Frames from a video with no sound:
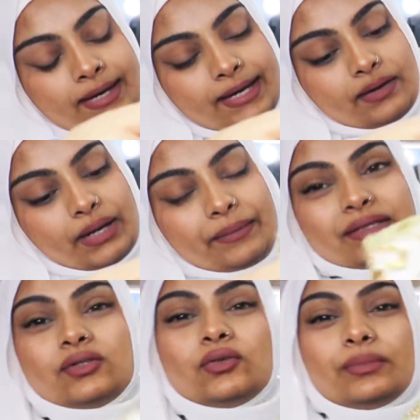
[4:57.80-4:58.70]
I'm
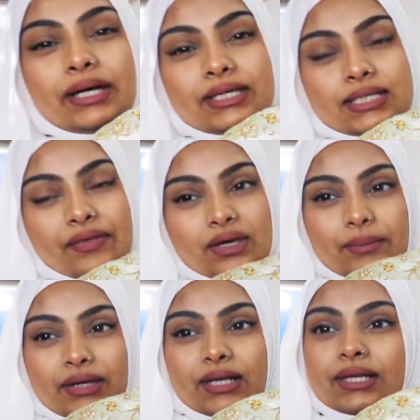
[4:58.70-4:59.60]
in two minds. I think I
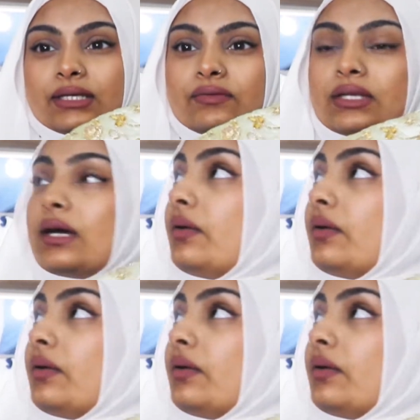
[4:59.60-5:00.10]
might leave it now.